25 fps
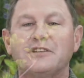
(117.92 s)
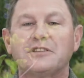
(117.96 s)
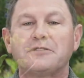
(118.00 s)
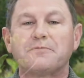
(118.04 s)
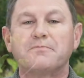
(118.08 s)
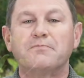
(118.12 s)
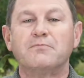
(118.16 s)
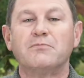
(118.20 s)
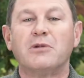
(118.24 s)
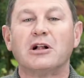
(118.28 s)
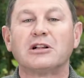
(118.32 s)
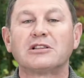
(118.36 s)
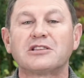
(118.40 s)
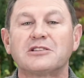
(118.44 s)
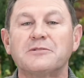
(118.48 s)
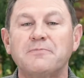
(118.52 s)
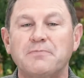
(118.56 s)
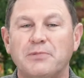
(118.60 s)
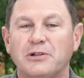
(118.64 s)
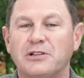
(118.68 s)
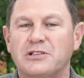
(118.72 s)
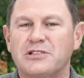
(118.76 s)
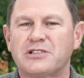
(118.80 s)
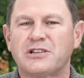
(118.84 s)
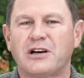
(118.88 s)
it
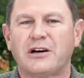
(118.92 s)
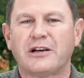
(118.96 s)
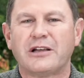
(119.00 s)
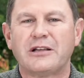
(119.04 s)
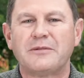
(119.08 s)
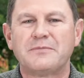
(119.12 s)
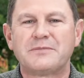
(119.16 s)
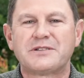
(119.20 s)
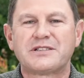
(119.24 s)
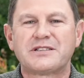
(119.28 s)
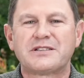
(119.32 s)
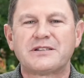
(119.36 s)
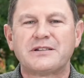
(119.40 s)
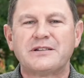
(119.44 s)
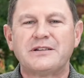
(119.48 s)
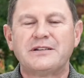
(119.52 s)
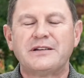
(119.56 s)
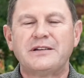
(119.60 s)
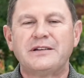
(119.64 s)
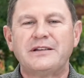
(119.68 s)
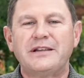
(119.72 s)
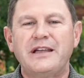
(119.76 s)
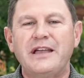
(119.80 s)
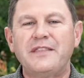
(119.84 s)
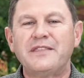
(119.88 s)
multiple times.
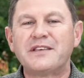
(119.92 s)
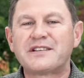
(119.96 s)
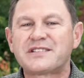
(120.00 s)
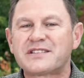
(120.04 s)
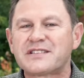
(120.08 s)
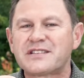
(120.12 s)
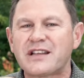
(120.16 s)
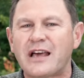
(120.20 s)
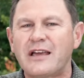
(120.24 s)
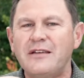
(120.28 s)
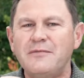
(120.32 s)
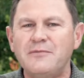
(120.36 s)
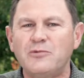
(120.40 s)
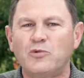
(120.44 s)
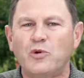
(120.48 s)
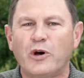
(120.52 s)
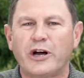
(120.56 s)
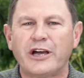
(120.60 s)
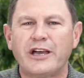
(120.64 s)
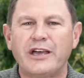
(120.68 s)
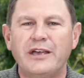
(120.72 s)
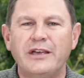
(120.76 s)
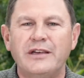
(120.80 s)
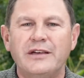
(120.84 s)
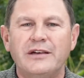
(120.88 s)
In the same
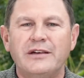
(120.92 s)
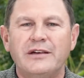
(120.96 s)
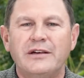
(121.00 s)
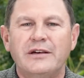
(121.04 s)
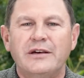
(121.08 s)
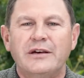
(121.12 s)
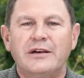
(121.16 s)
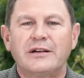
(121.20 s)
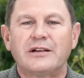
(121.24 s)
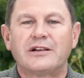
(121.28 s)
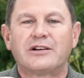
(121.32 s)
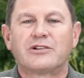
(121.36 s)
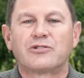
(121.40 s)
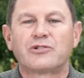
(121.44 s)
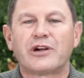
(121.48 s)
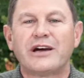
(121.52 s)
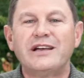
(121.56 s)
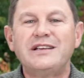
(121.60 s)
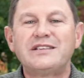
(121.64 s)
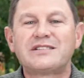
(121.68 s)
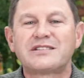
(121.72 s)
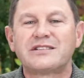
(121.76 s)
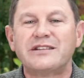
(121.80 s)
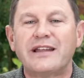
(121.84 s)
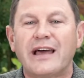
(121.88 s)
way,
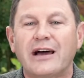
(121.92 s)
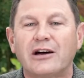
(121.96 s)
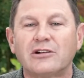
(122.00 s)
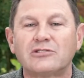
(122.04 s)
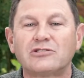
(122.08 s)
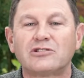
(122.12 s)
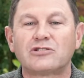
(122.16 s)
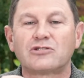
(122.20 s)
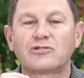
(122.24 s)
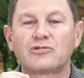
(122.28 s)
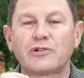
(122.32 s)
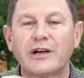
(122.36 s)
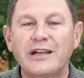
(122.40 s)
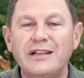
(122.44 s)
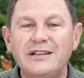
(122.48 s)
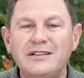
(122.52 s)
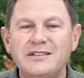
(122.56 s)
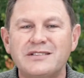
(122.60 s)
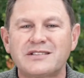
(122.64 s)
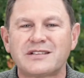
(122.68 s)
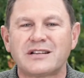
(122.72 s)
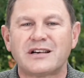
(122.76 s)
grace now trains